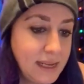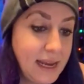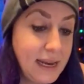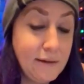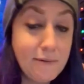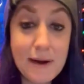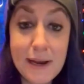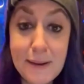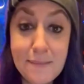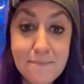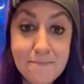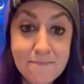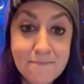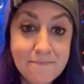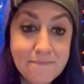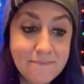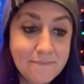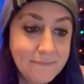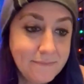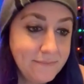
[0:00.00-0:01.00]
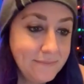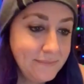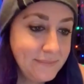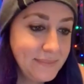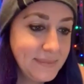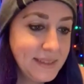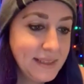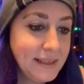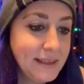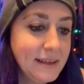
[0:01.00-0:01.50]
Anyway,
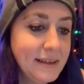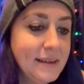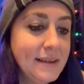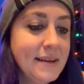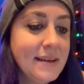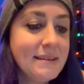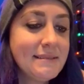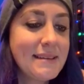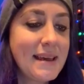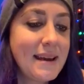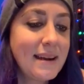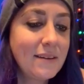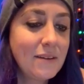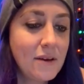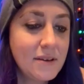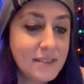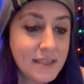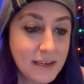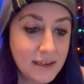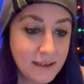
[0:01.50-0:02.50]
Santa Claus